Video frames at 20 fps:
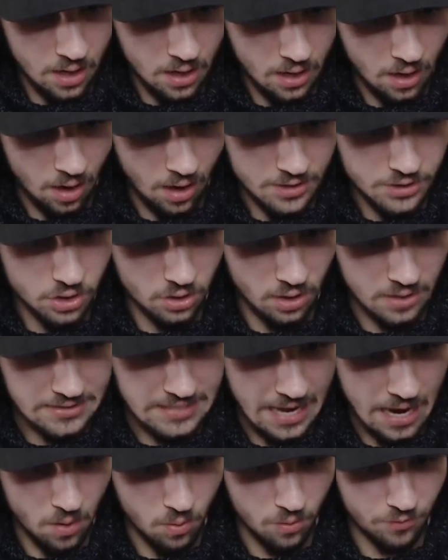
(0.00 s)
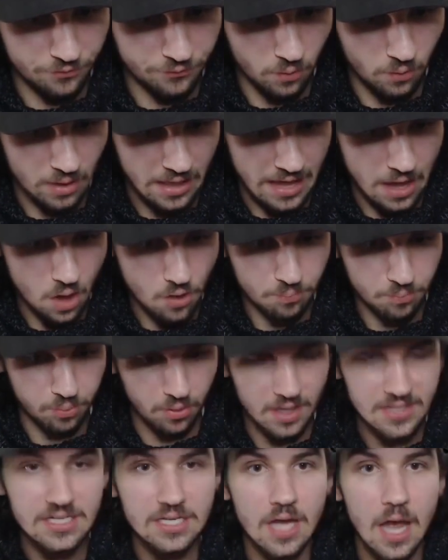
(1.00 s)
Hunter on tower with full health,
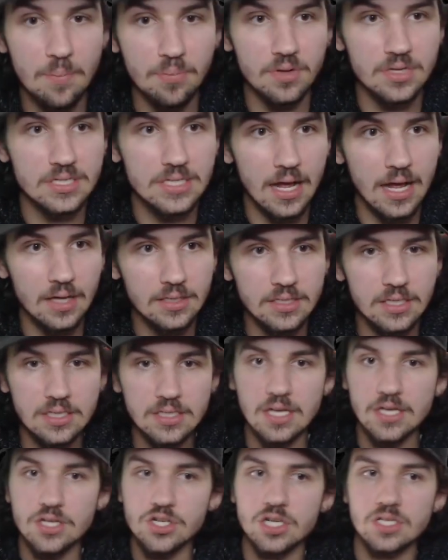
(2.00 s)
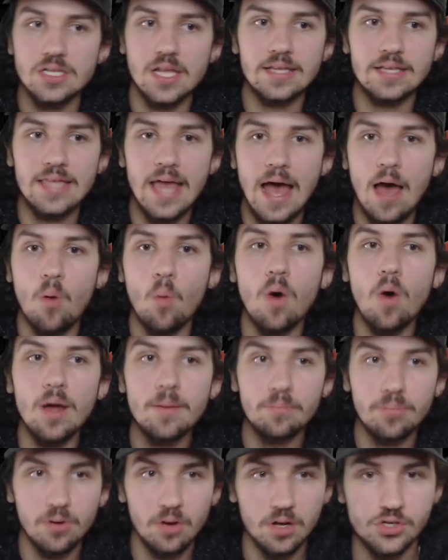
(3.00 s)
plus a couple of skeletons, and just like that, one
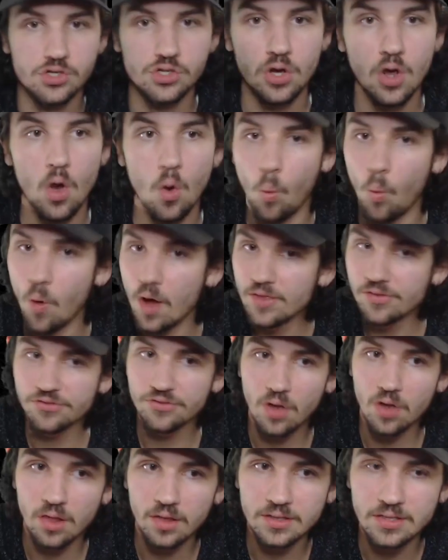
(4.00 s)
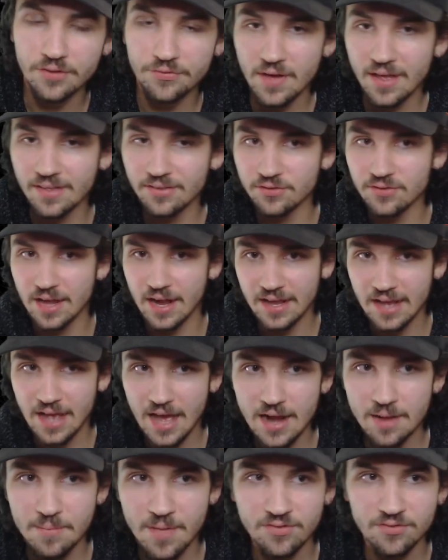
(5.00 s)
push. One solid defense that I
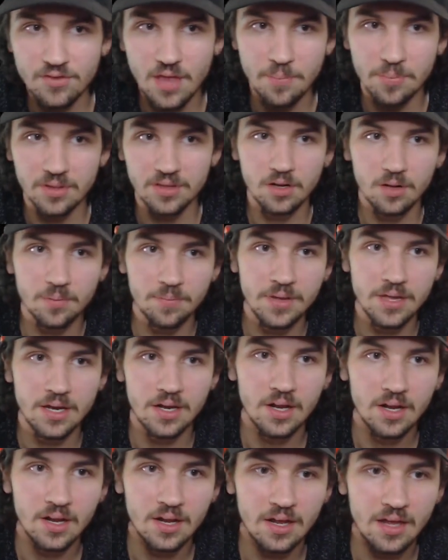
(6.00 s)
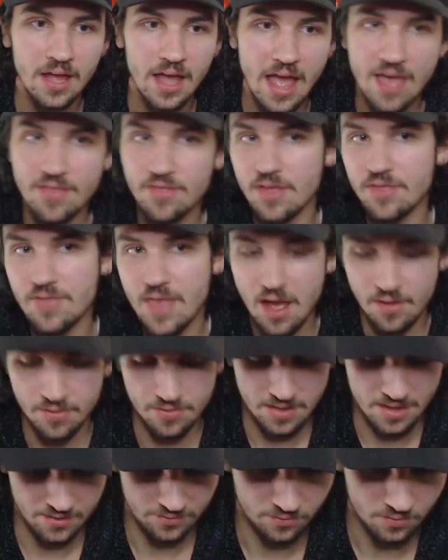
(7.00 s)
kind of messed up a little bit, and then now
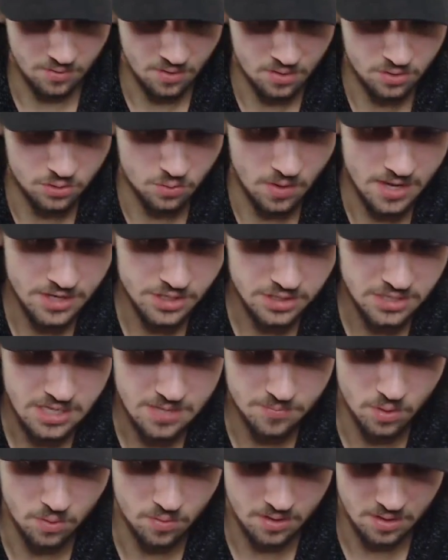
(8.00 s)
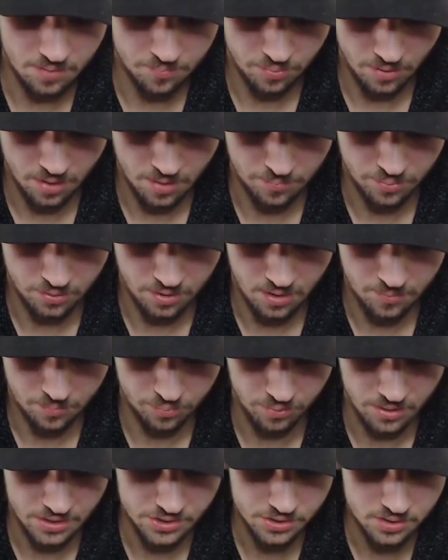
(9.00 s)
this. Do I just keep going, putting on
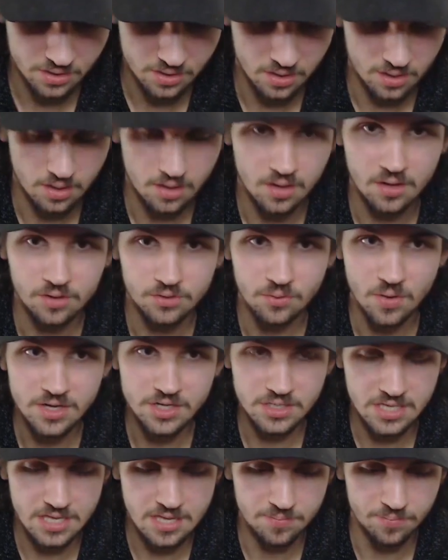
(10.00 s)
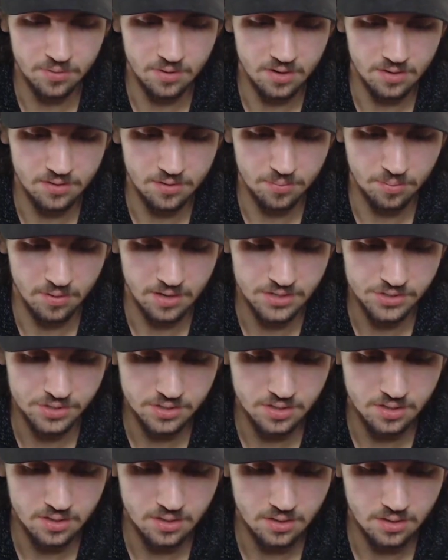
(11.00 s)
pressure? Do I just keep putting on the
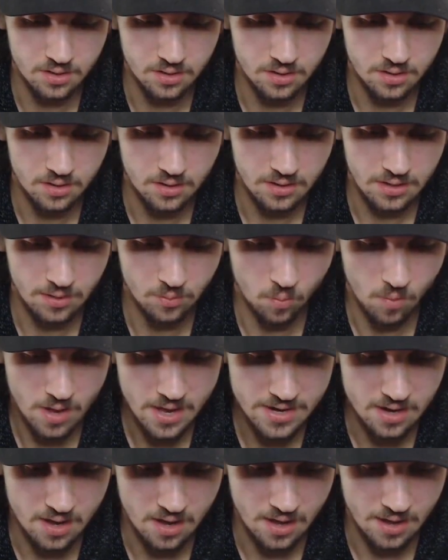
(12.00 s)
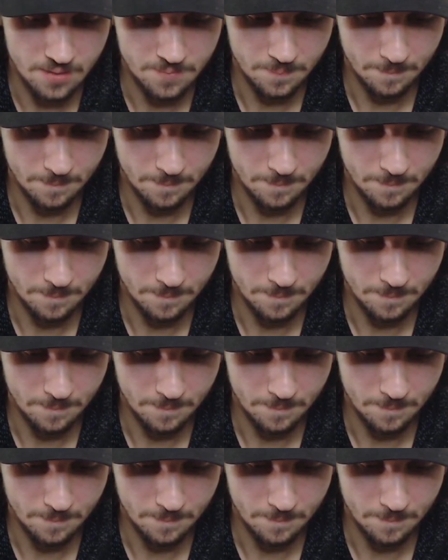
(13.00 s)
pressure? Like, why not?